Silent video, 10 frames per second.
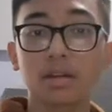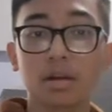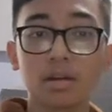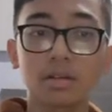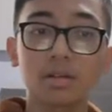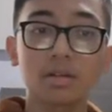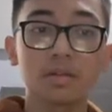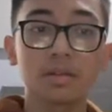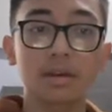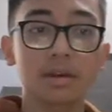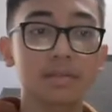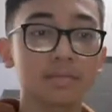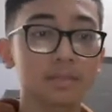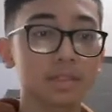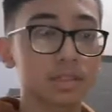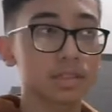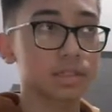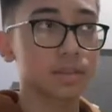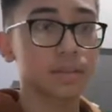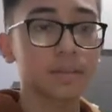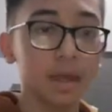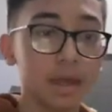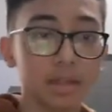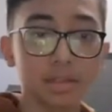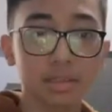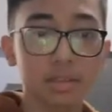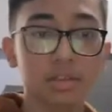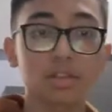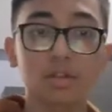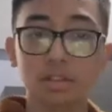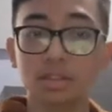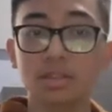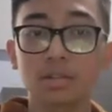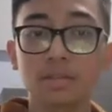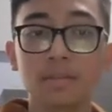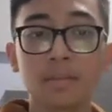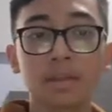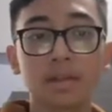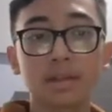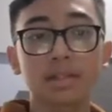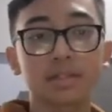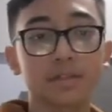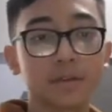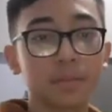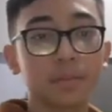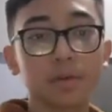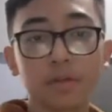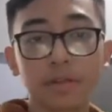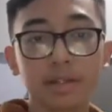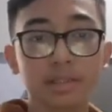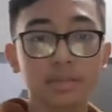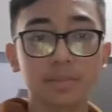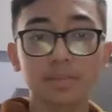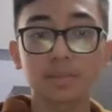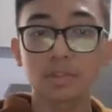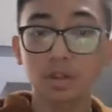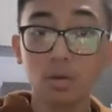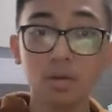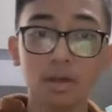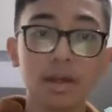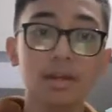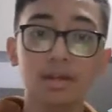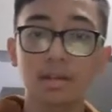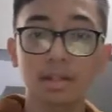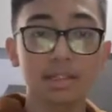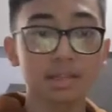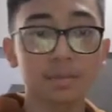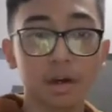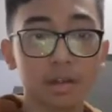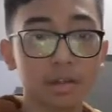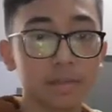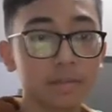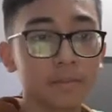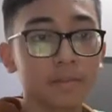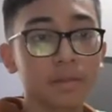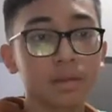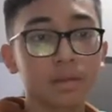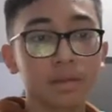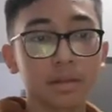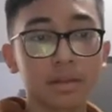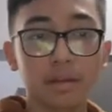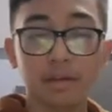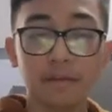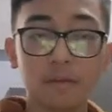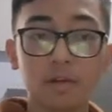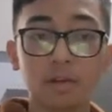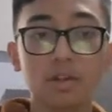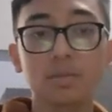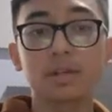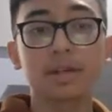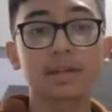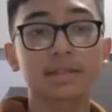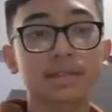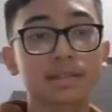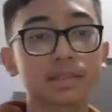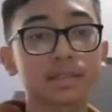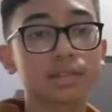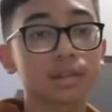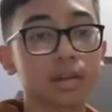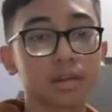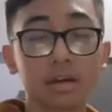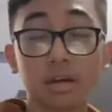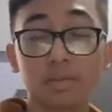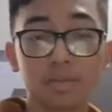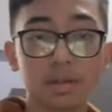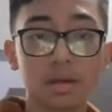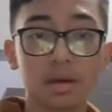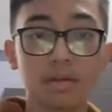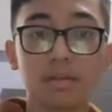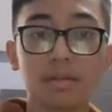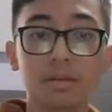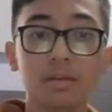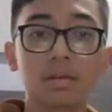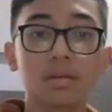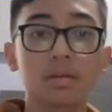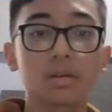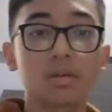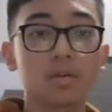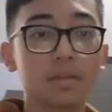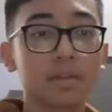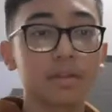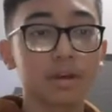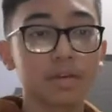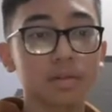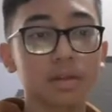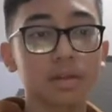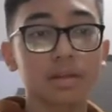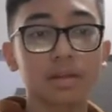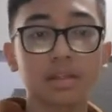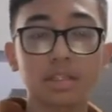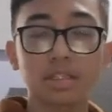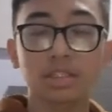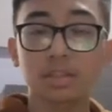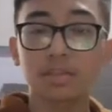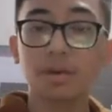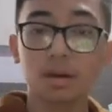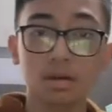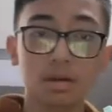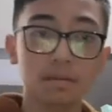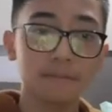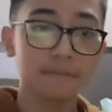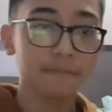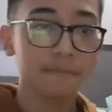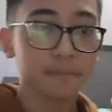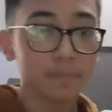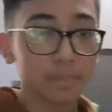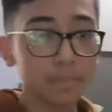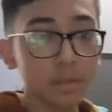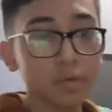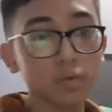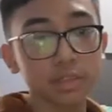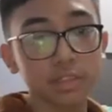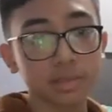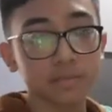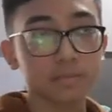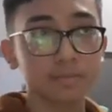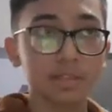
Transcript: and argued that since man's construction is from both his soul and his body, therefore human existence cannot be healthy without the ishtibak, which